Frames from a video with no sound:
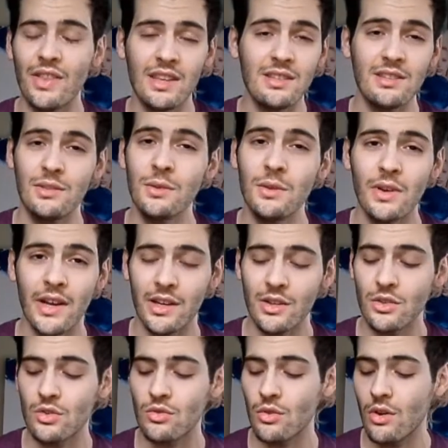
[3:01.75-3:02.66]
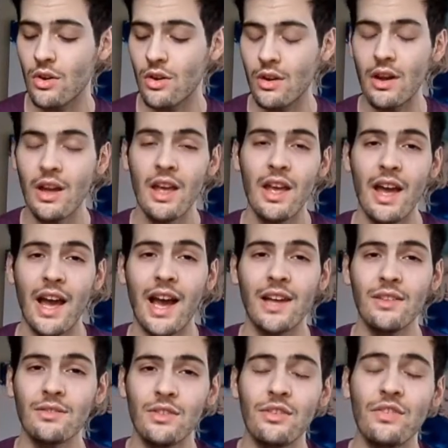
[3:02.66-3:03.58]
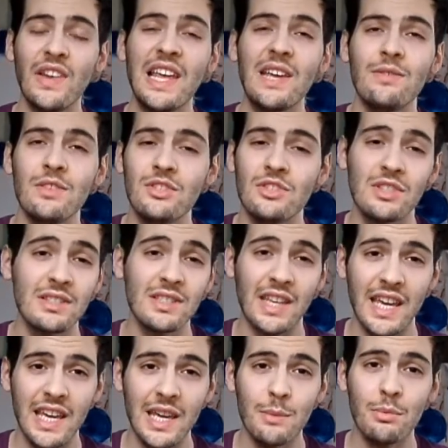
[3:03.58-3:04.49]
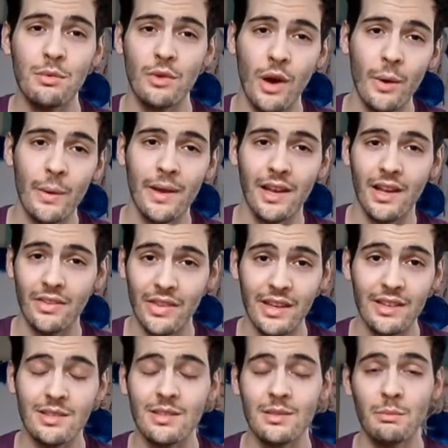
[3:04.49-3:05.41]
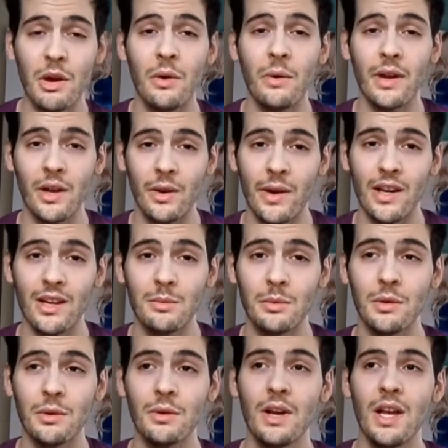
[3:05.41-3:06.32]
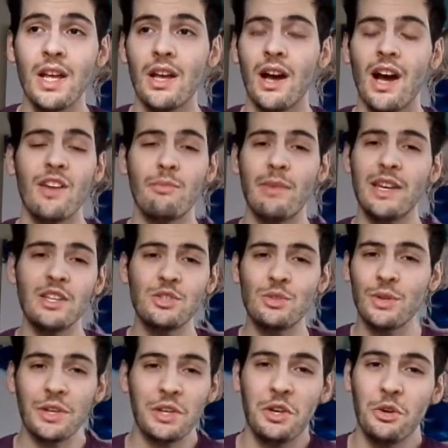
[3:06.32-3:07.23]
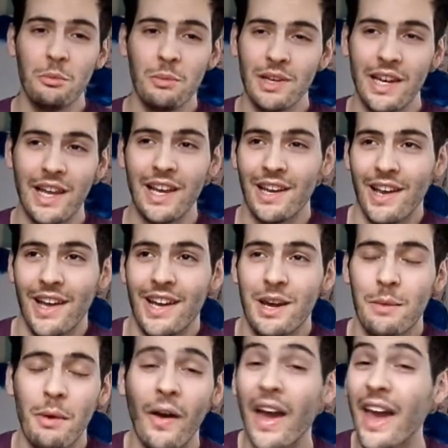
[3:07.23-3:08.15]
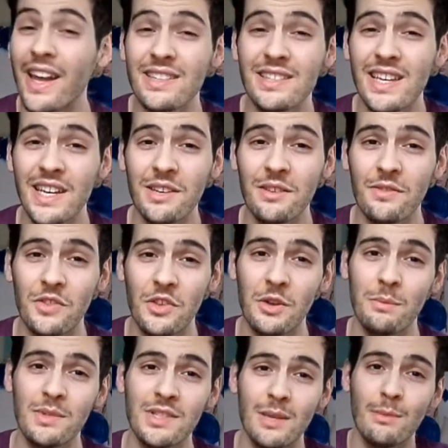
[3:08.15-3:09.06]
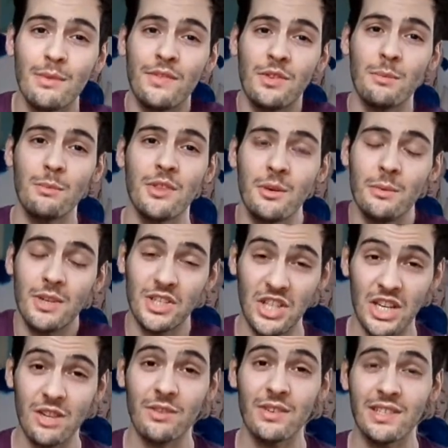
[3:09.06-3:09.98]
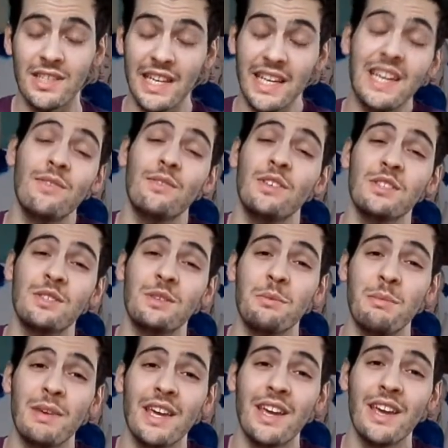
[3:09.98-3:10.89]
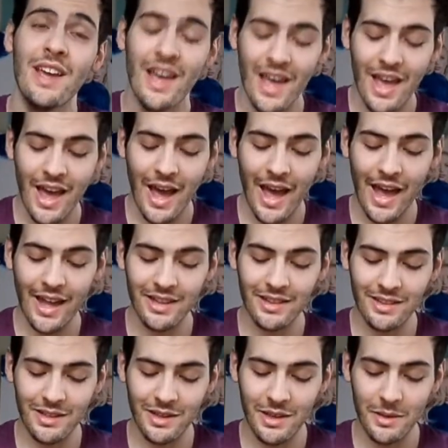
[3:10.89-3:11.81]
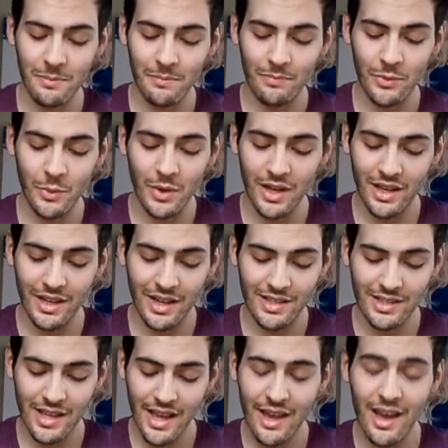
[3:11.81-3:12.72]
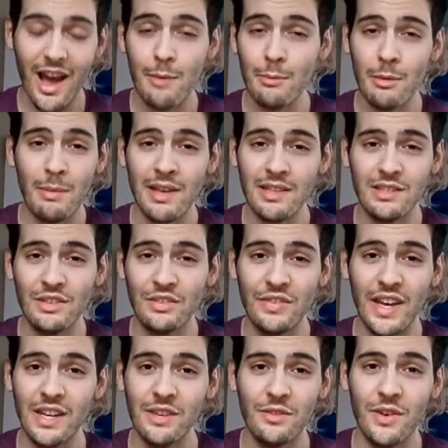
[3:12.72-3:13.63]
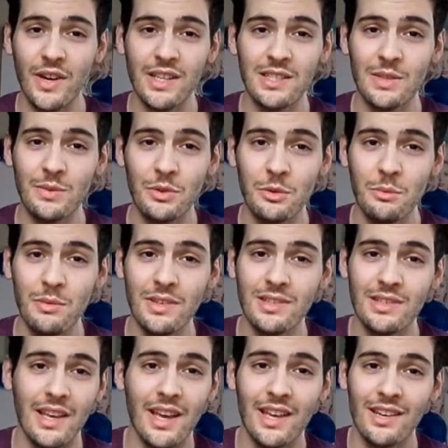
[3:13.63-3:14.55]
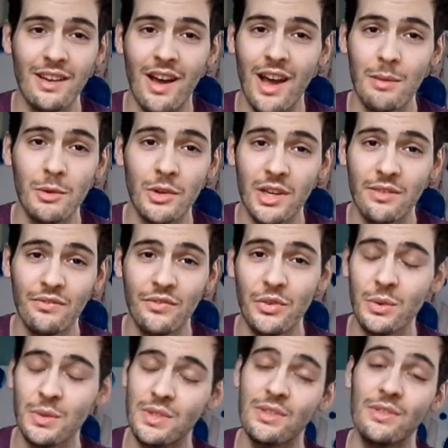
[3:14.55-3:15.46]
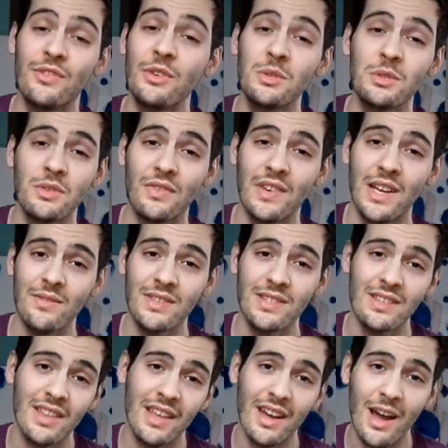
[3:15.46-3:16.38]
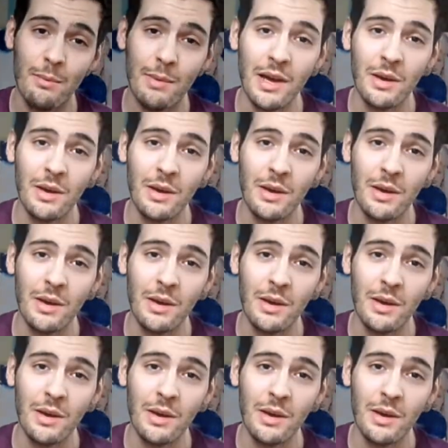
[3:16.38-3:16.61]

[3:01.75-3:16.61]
they're still going strong, and the flavours just keep growing and they smell incredible. I've managed to accumulate about 18 of them, some of them that were generously given to me, and what can I say, I'm a massive fan of Crazy Rumors, and I'm looking forward to future flavours that they come